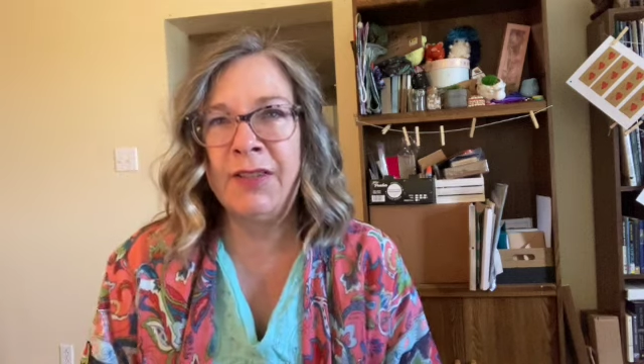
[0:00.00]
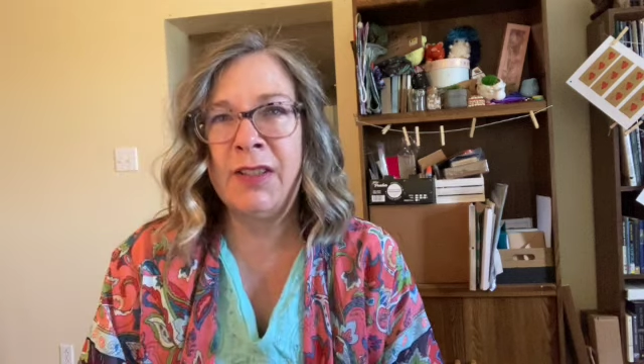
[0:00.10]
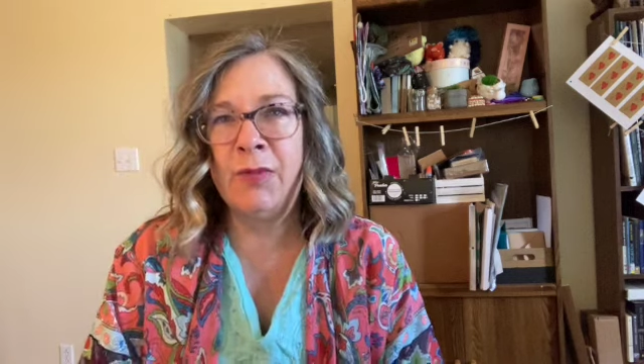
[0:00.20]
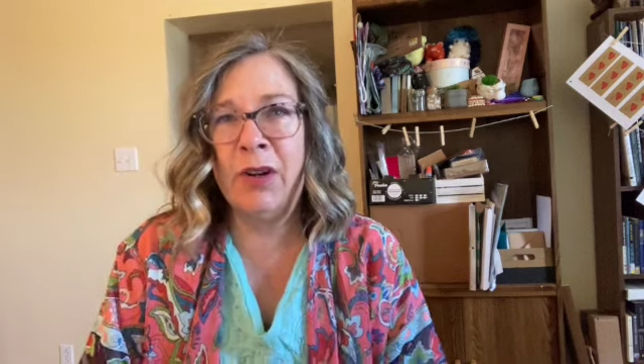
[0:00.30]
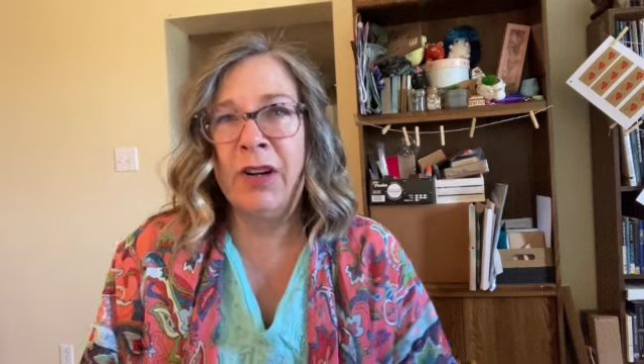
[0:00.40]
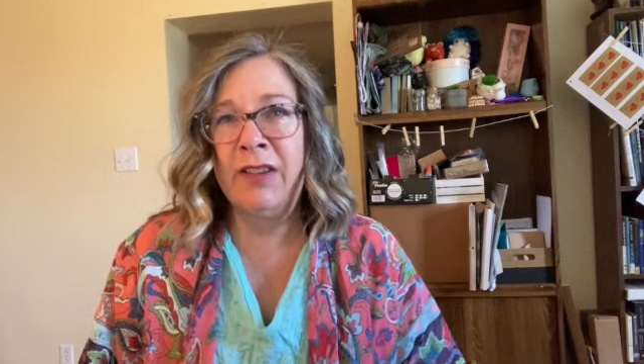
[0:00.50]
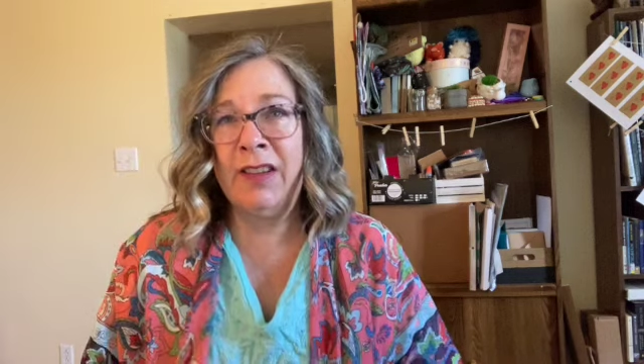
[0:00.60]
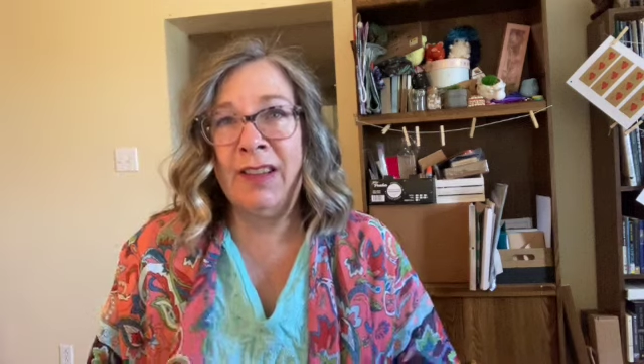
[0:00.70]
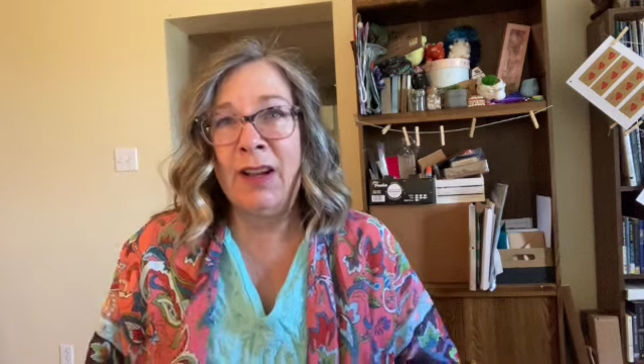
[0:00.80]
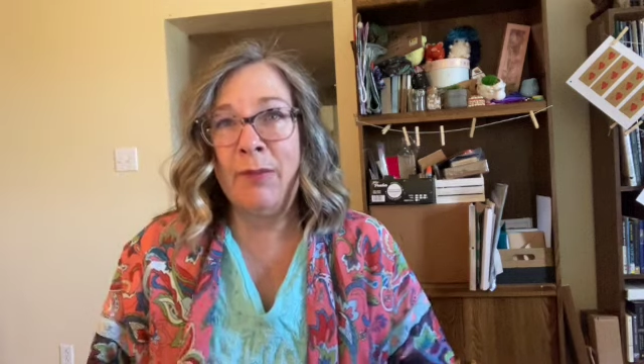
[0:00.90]
somewhere and
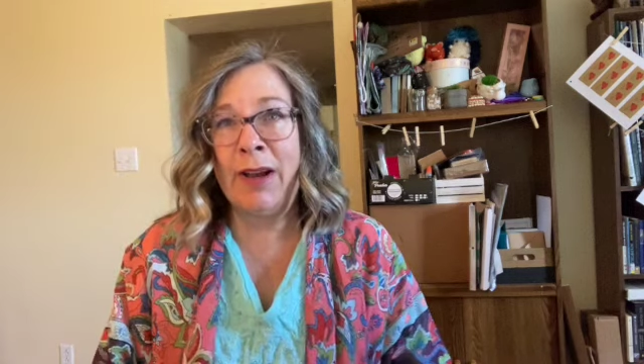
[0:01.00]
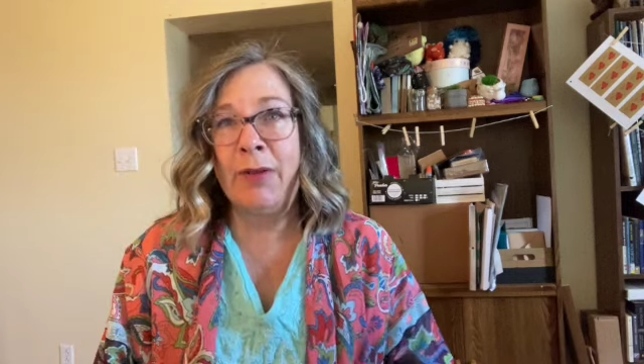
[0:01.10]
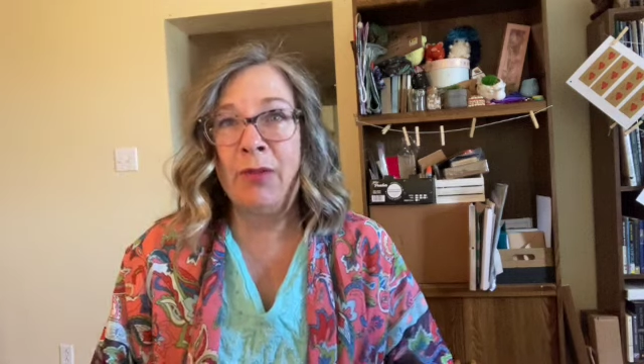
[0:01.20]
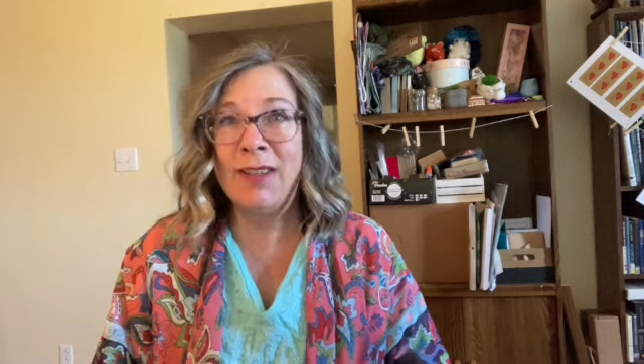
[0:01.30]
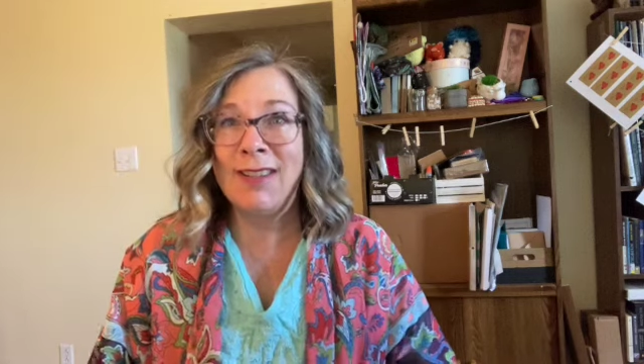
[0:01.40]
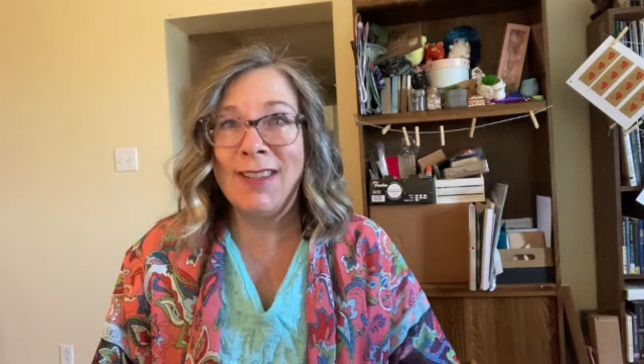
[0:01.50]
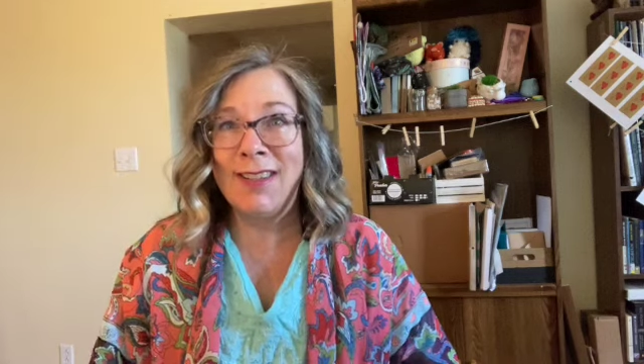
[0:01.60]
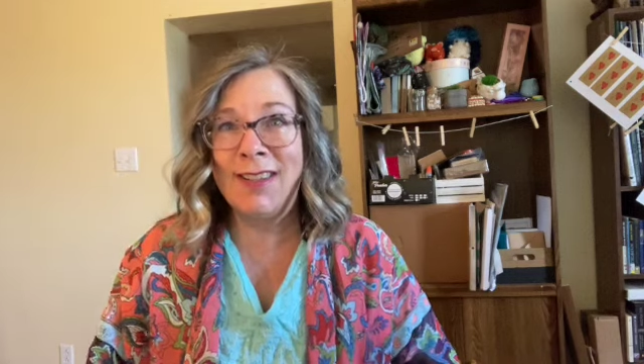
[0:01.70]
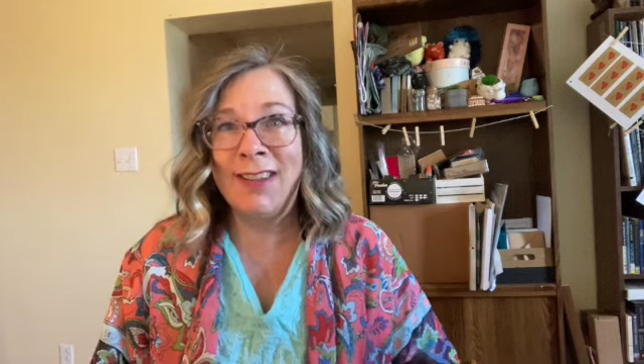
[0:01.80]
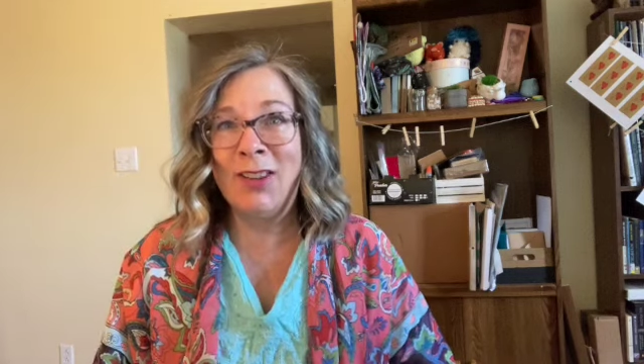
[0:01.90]
then they come back
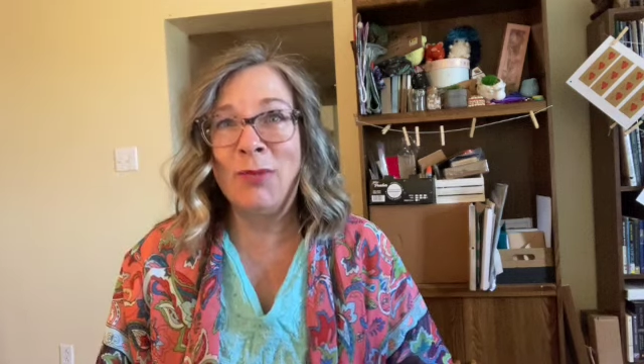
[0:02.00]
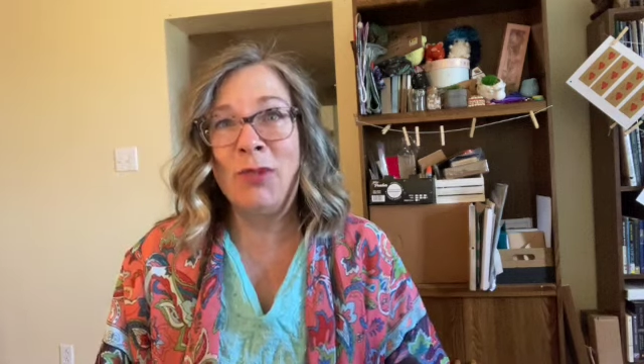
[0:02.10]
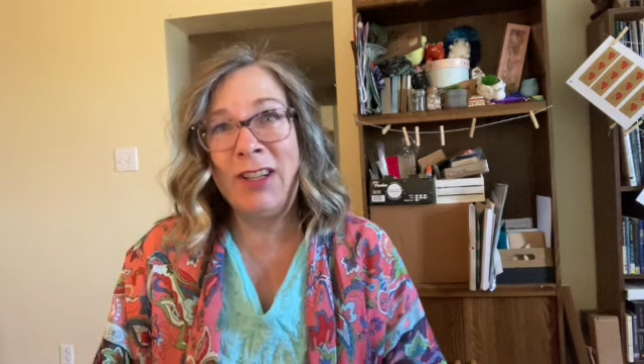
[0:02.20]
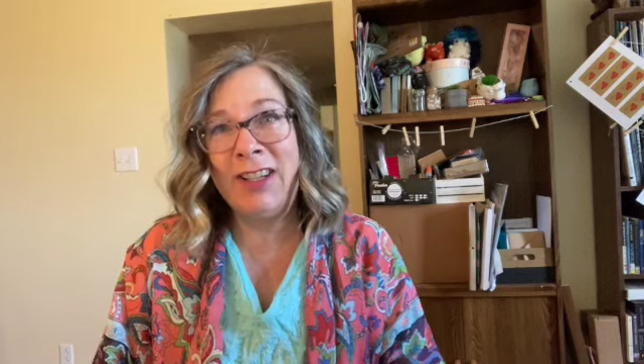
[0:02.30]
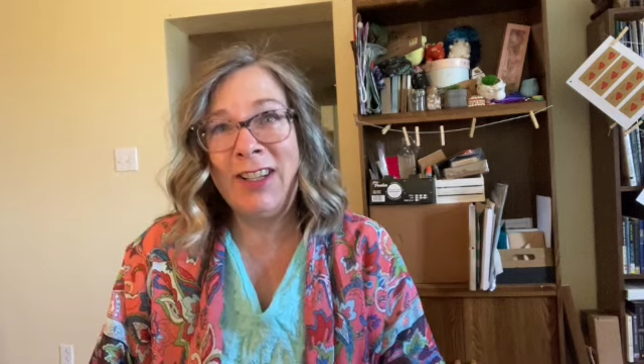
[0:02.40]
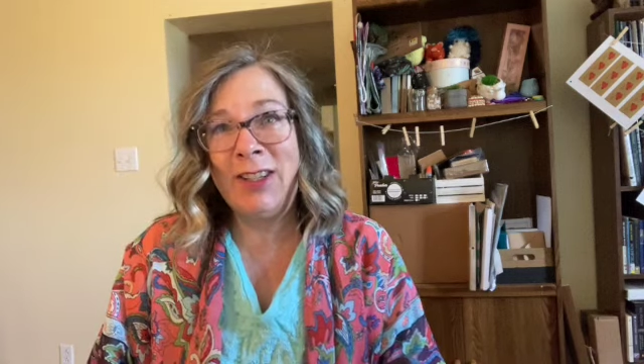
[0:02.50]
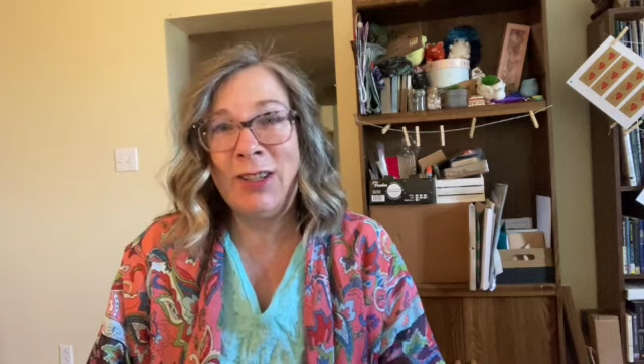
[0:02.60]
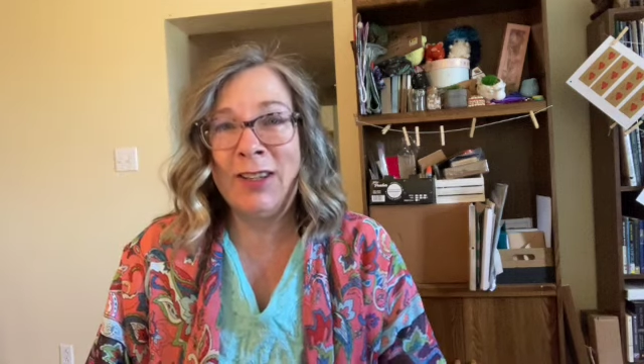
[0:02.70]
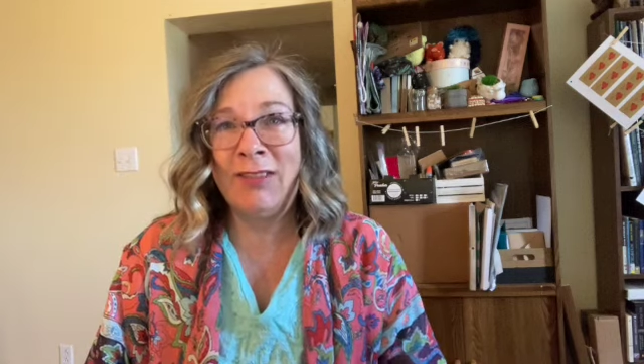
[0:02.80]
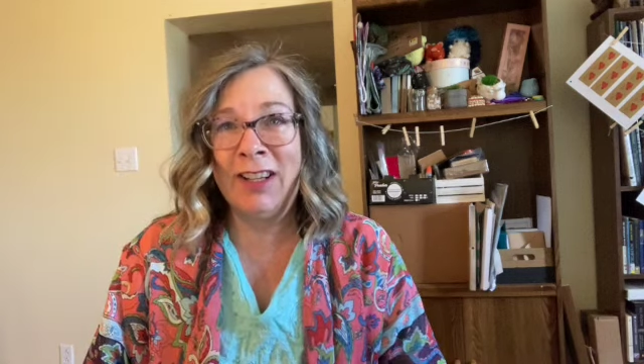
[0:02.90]
printed and they look pretty and
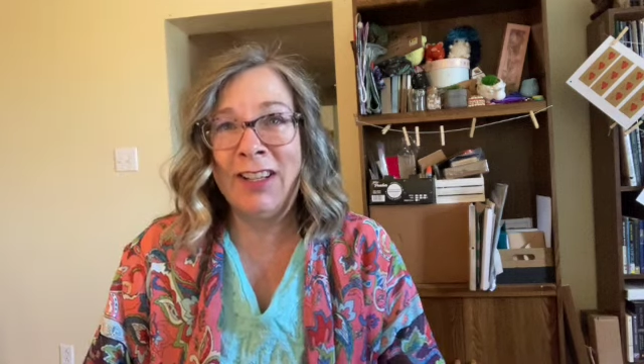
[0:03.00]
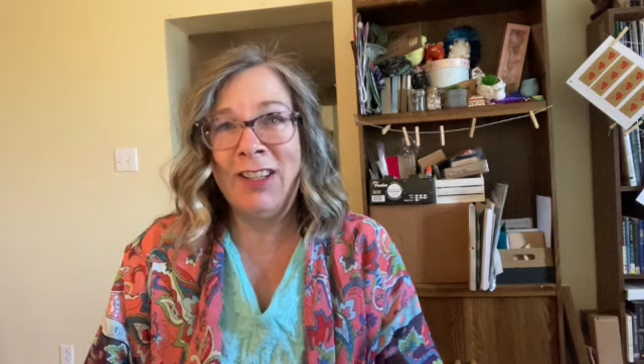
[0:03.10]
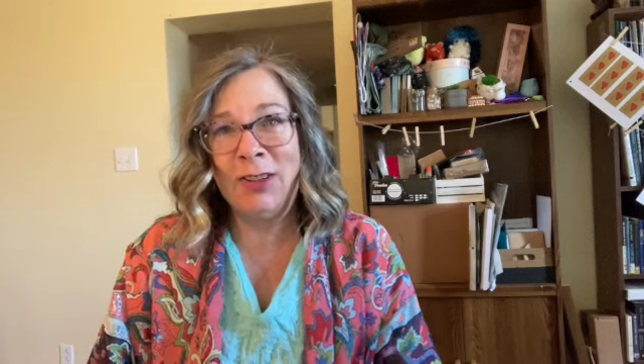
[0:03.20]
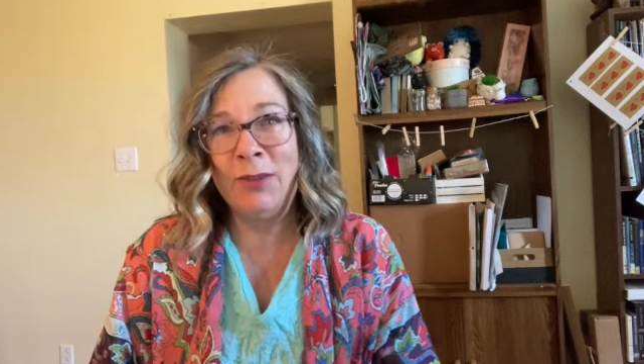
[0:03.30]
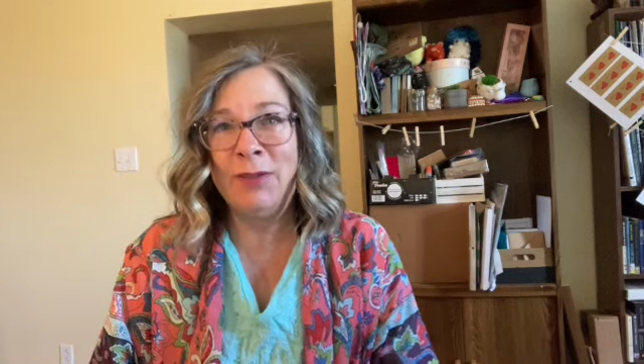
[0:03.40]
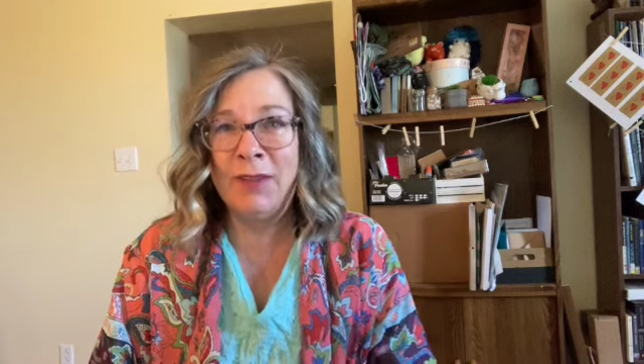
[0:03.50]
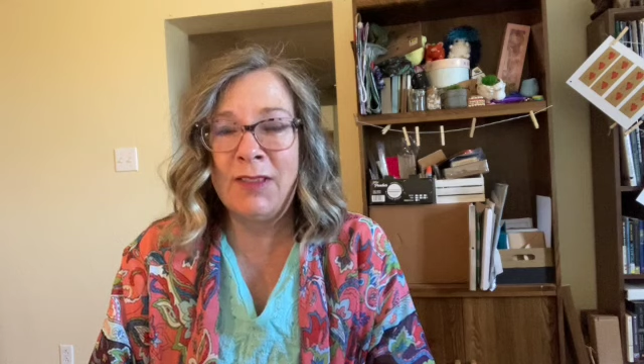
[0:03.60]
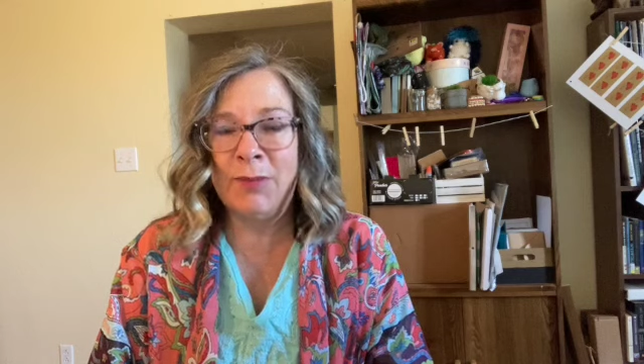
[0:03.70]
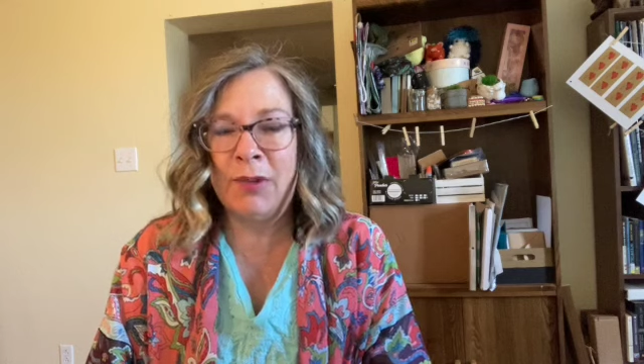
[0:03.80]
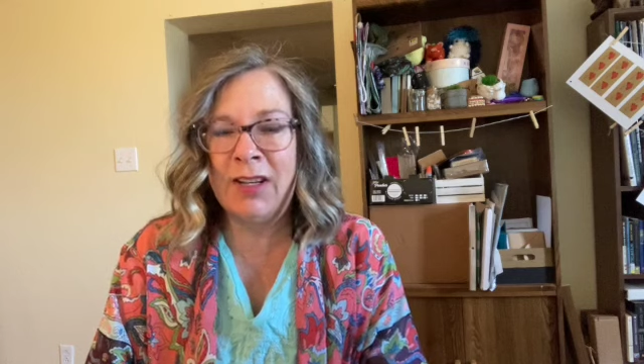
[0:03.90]
you have
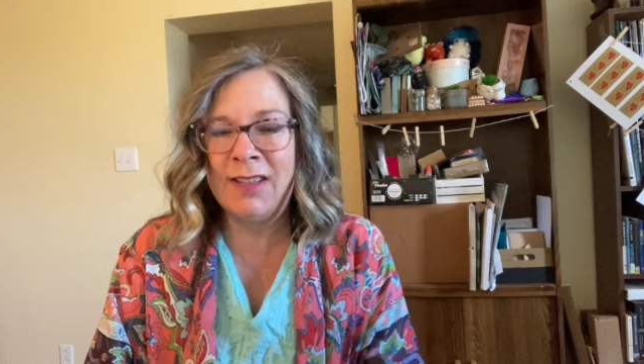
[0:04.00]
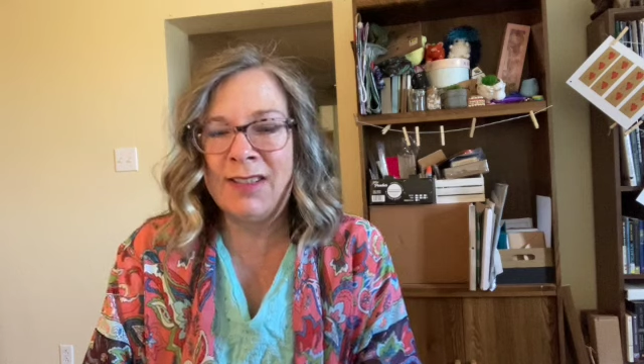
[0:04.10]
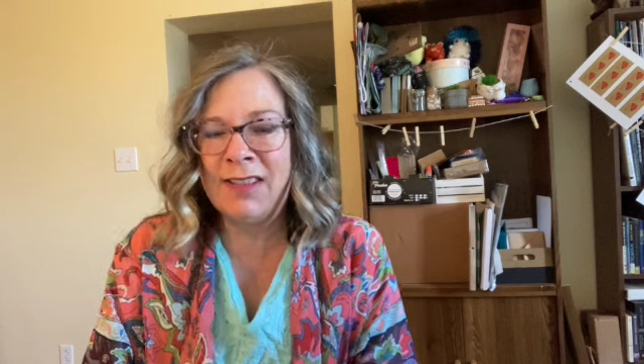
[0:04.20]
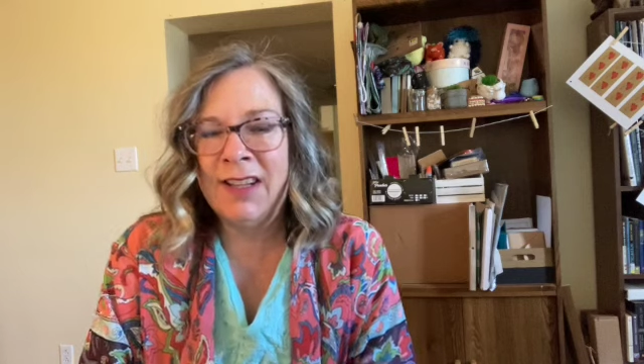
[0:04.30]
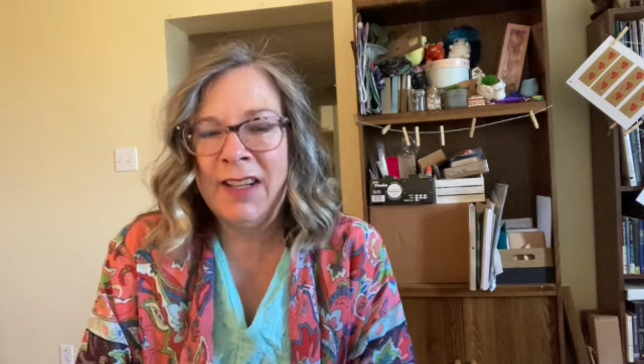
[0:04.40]
50 prints.